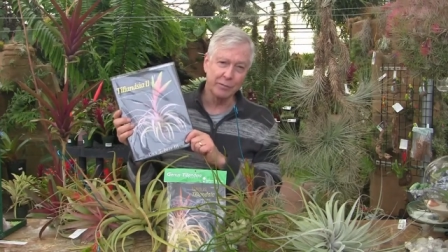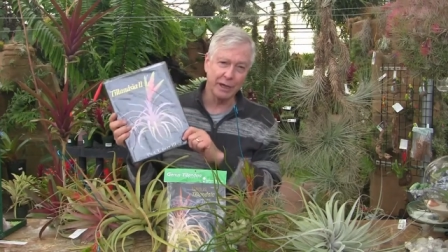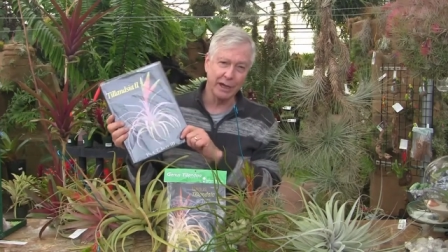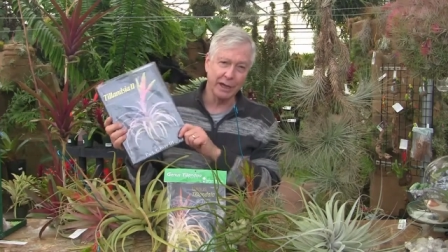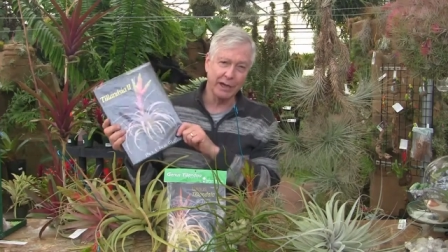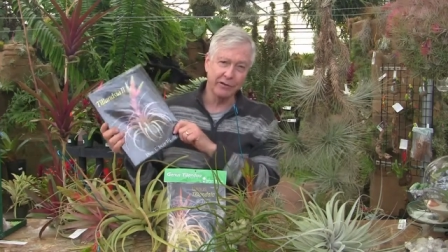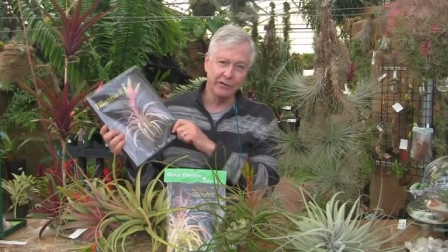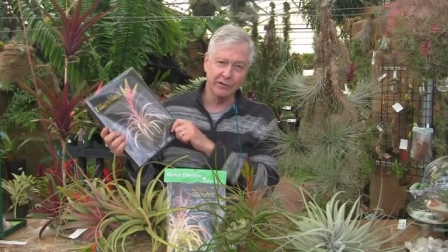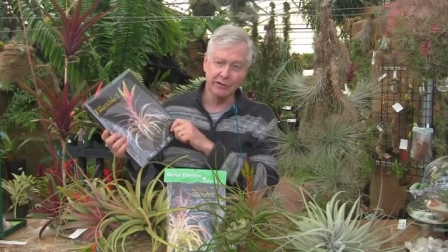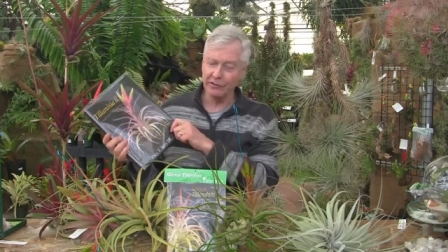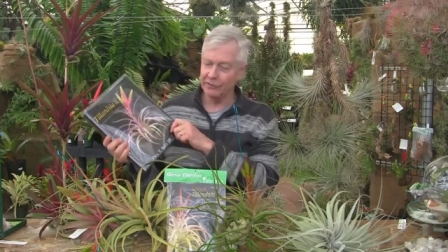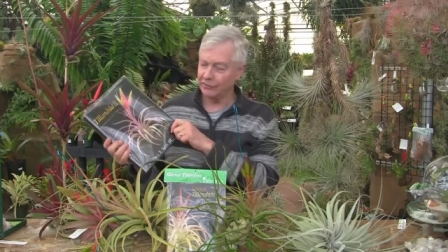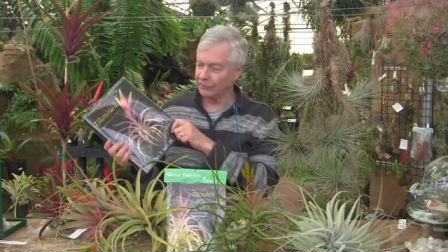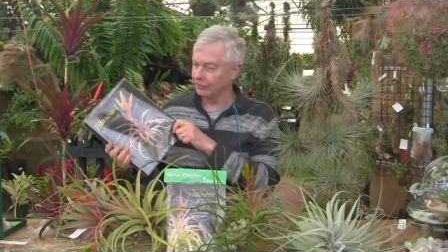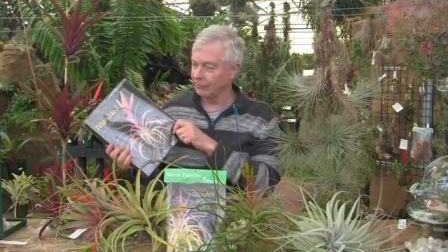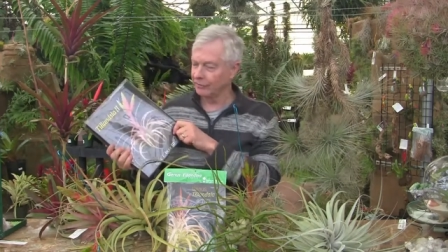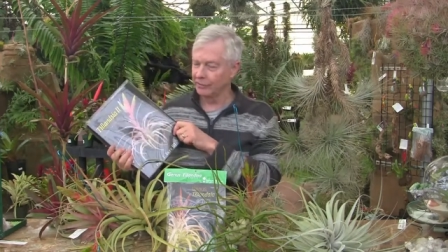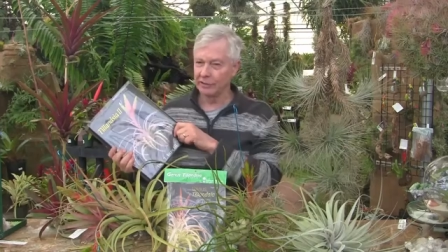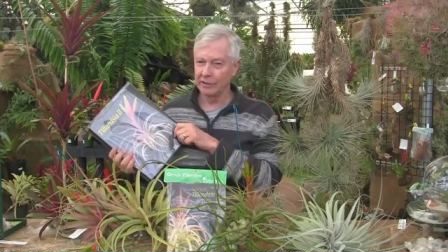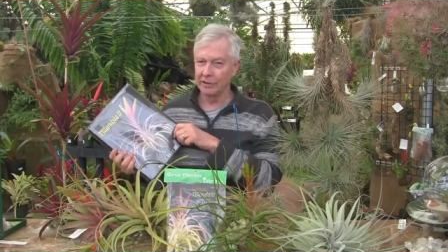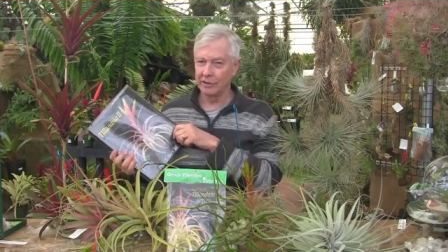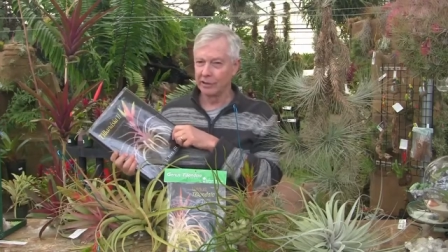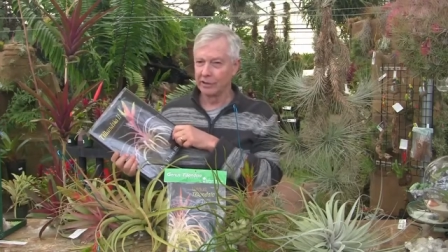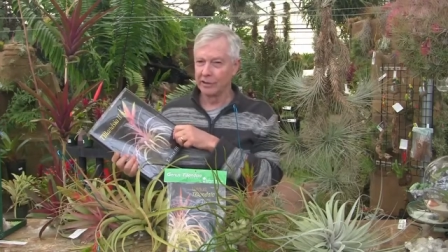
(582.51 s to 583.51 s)
pages.
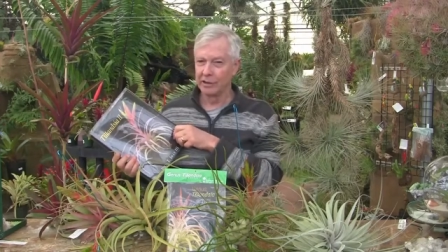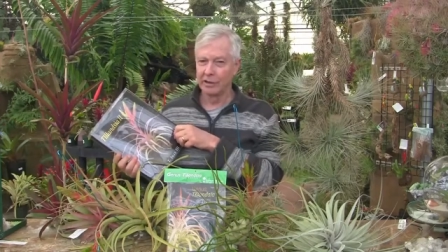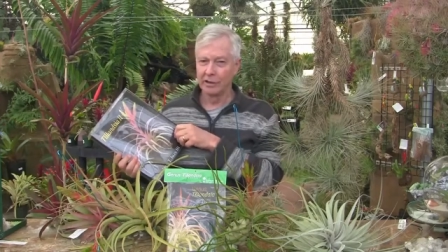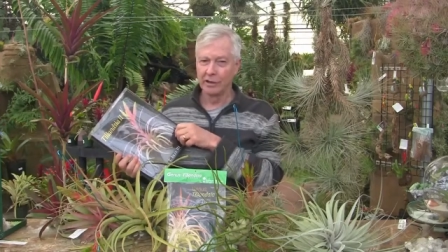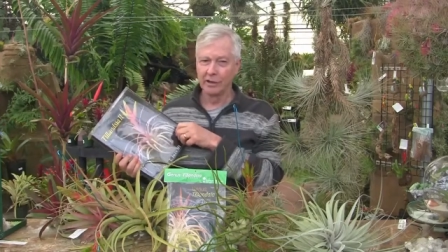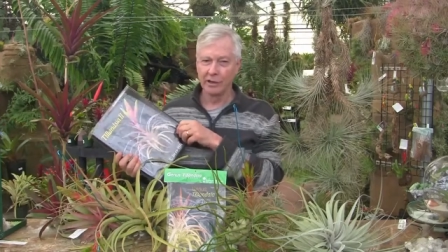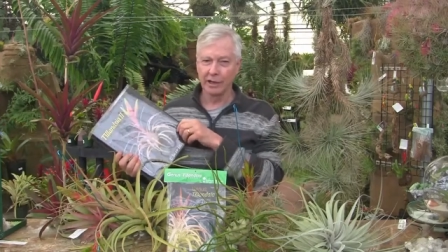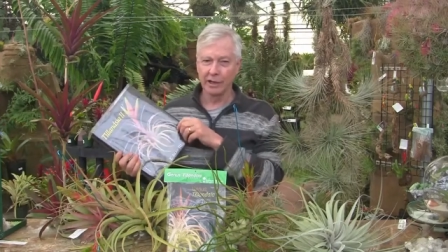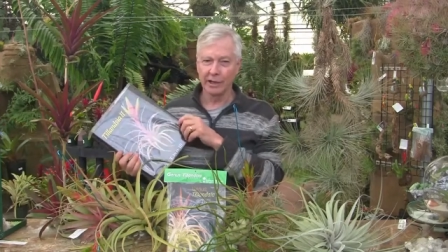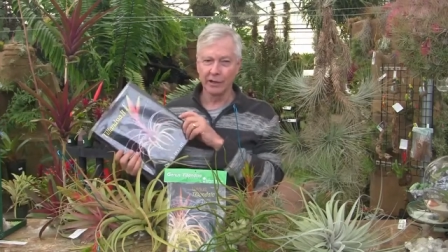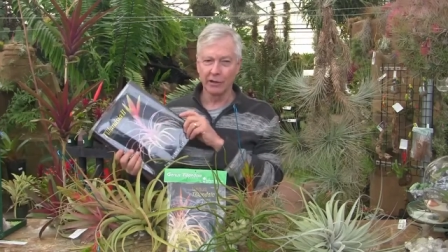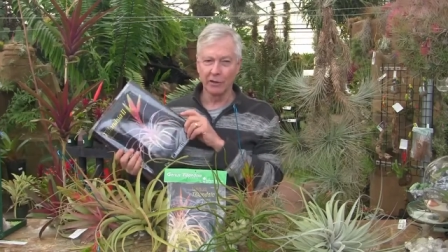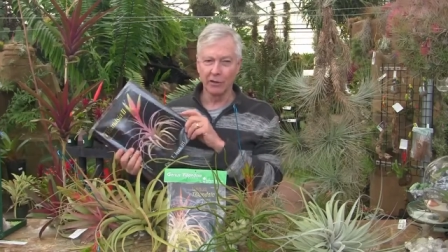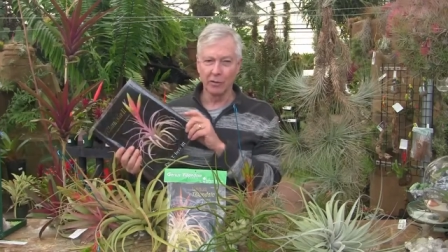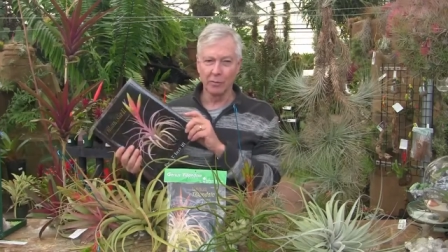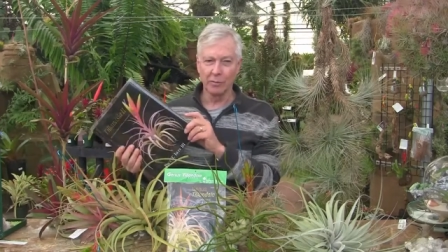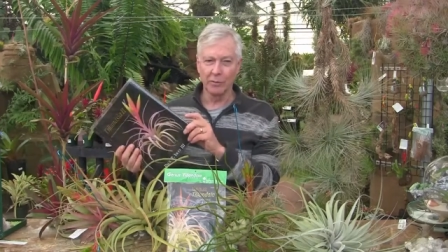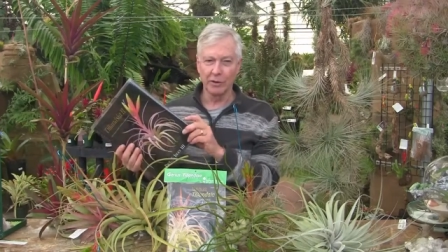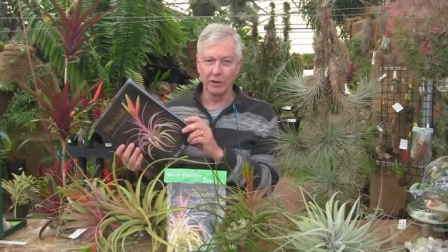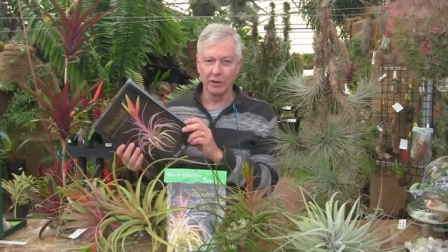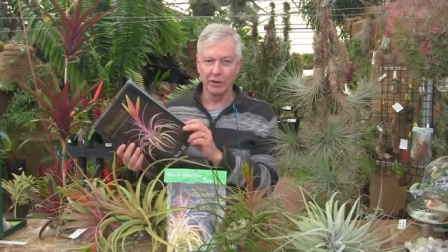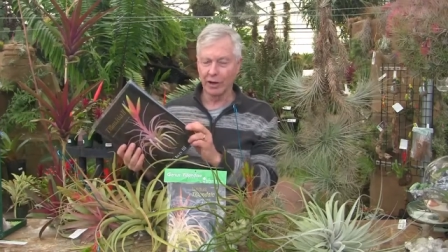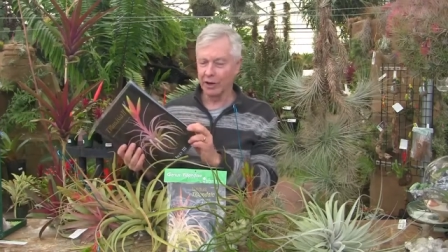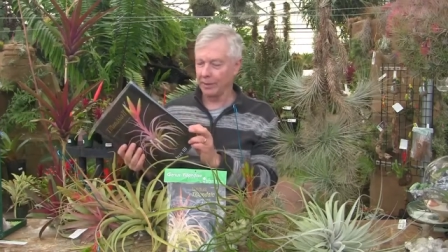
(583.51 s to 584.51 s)
I can
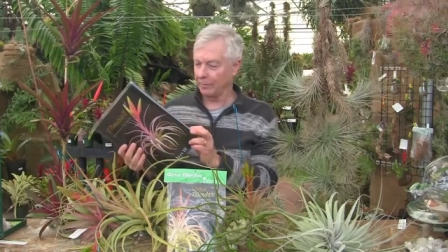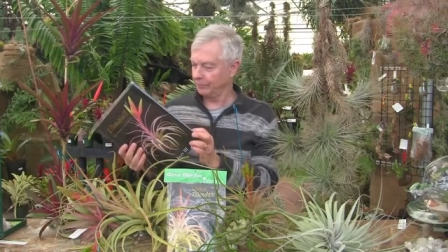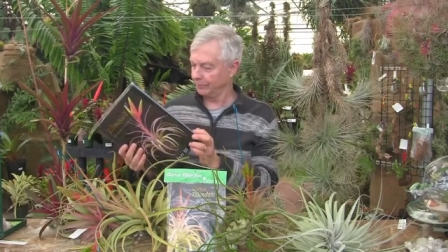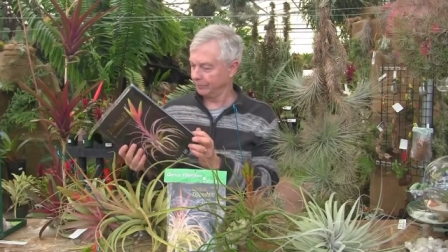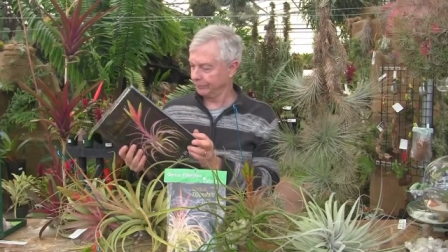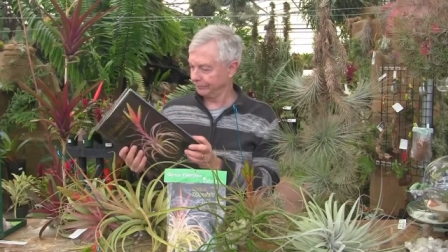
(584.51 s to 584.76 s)
open it up.